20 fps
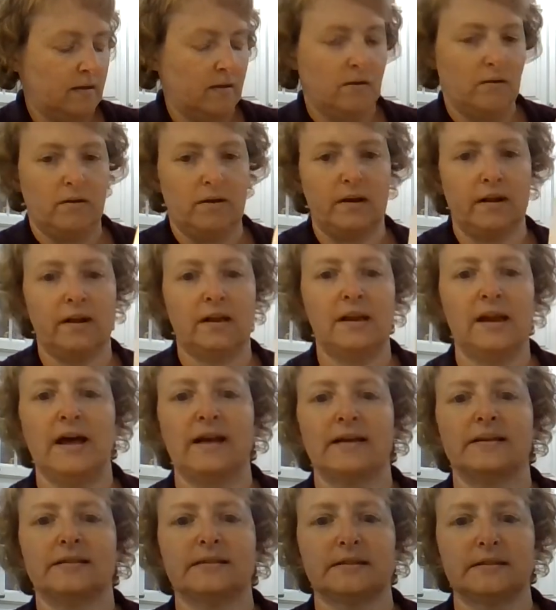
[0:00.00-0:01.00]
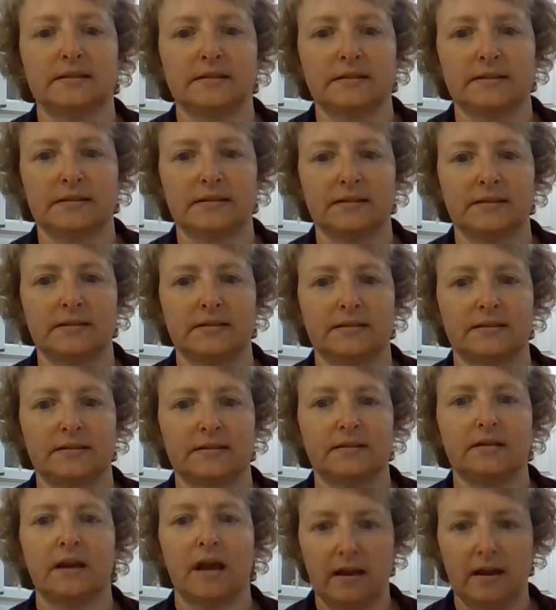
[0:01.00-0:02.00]
All right. Class.
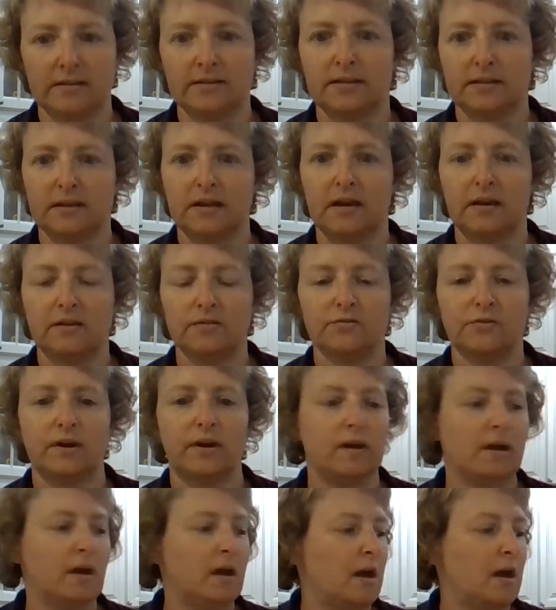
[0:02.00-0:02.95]
S at the end, right?